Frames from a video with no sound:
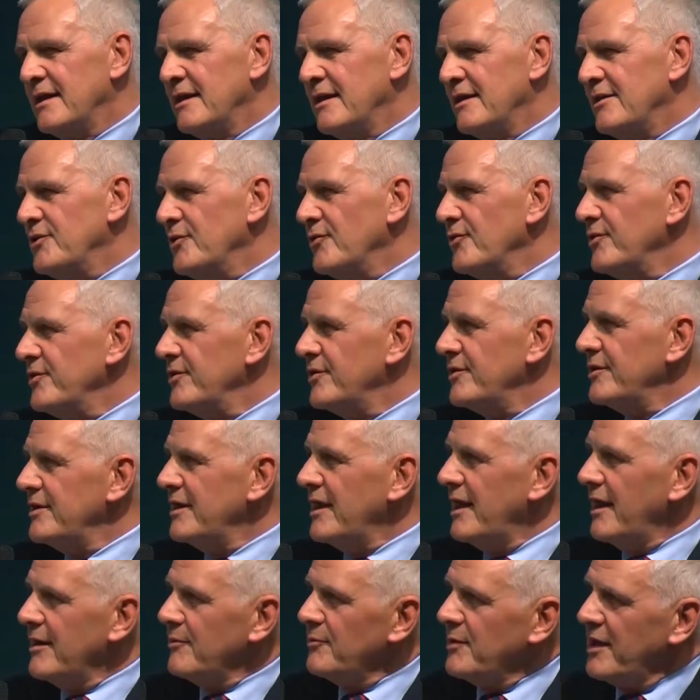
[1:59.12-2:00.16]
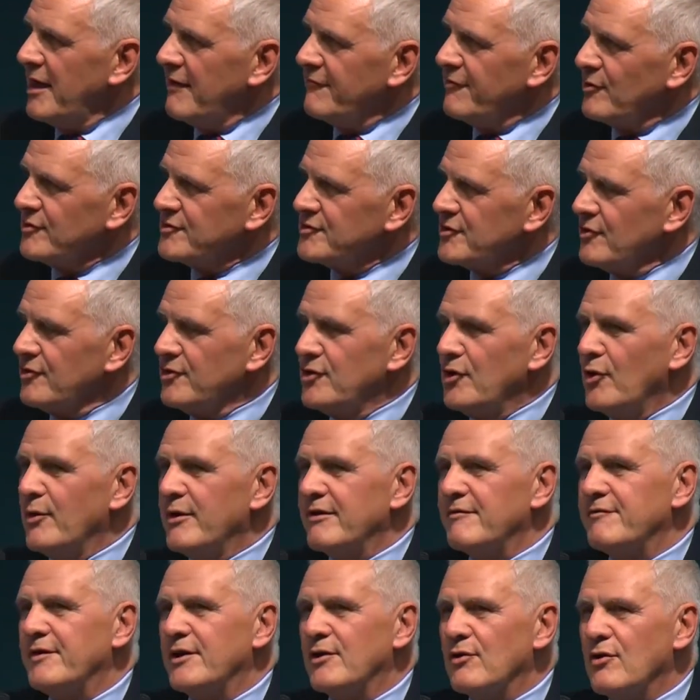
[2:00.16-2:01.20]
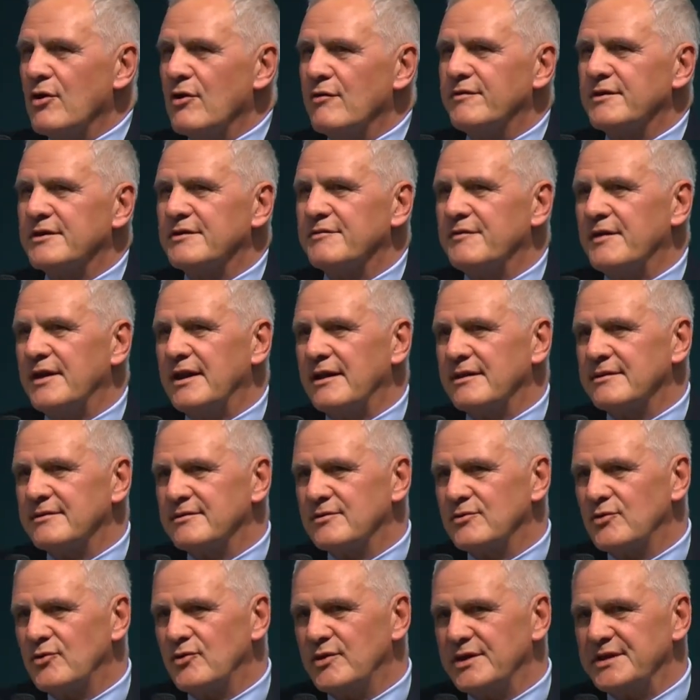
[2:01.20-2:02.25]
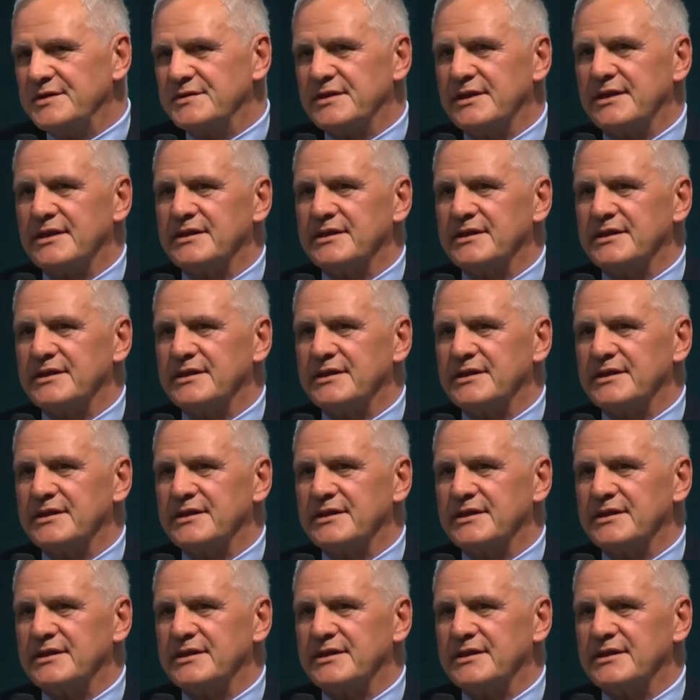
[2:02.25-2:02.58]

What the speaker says: Union, and we have also Johan van Overtveld, who is